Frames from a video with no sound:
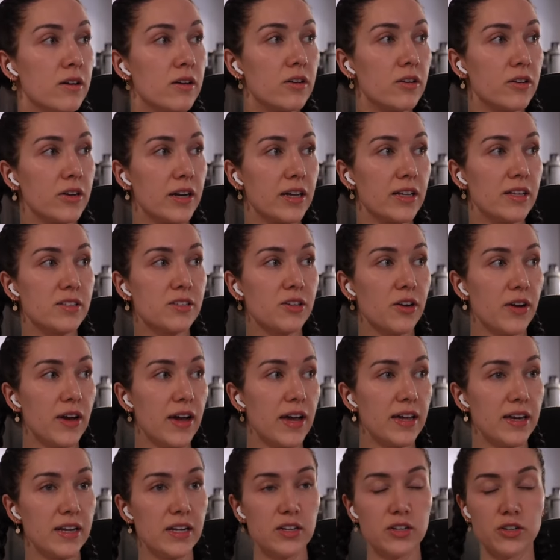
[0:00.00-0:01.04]
Okay, let's go
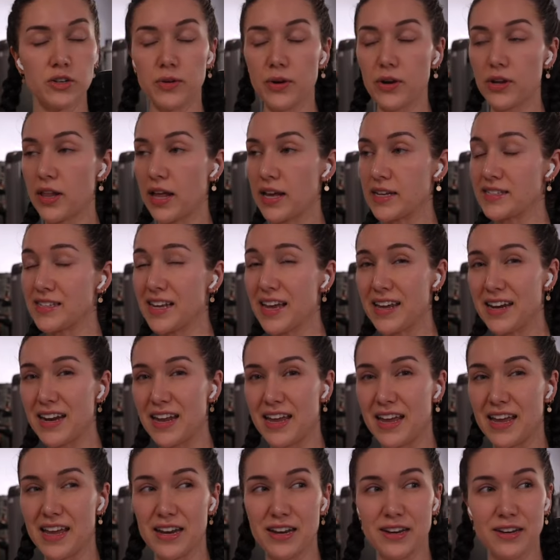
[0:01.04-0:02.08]
ahead and do our last set,
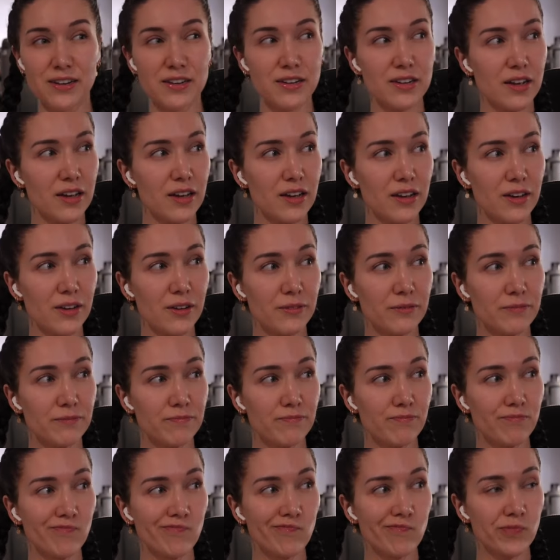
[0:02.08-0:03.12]
and
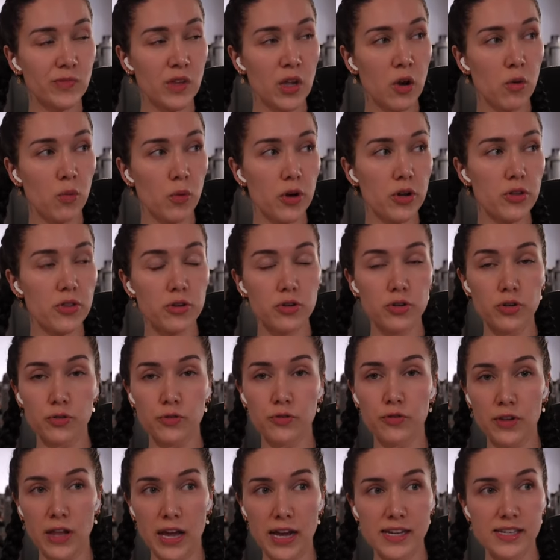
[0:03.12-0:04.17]
we'll either do
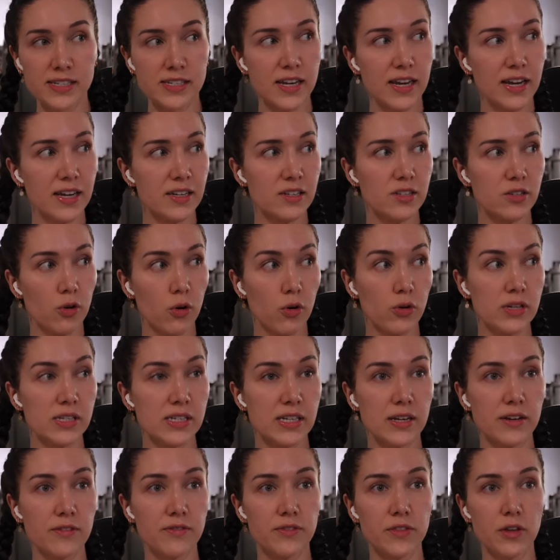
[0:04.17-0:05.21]
flies next or
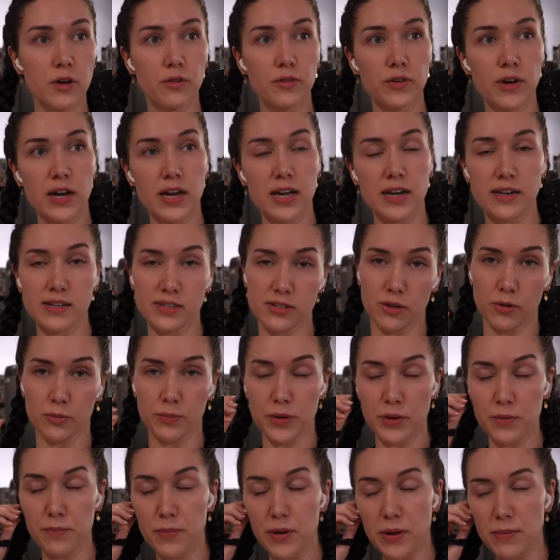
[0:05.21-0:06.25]
see if the overhead is
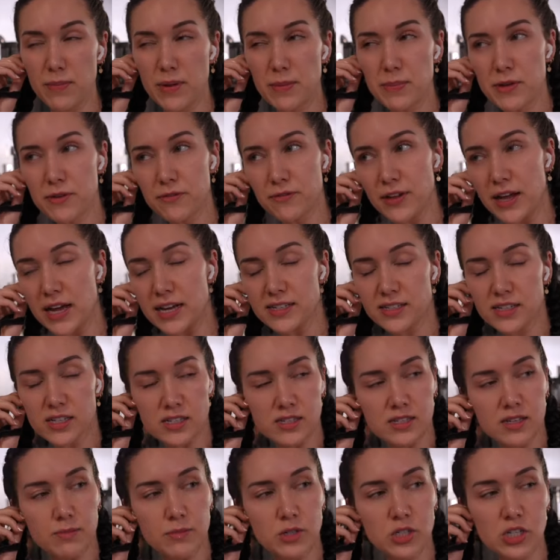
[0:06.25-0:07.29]
open, but maybe flies
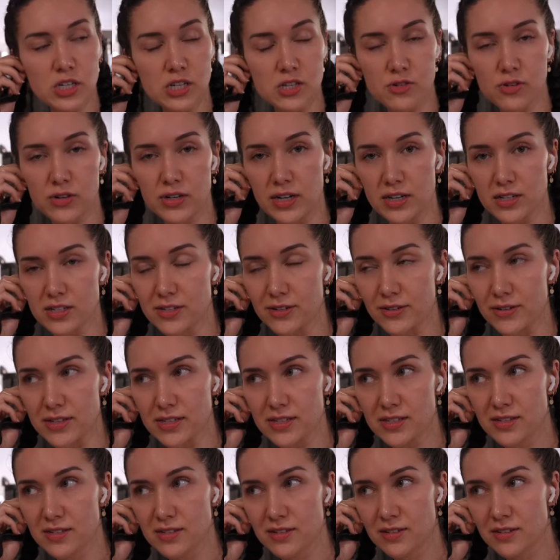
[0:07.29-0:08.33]
because the machines are next to
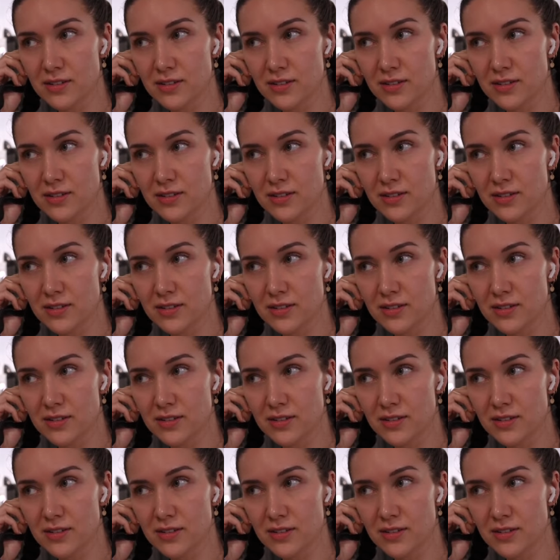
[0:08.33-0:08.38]
us.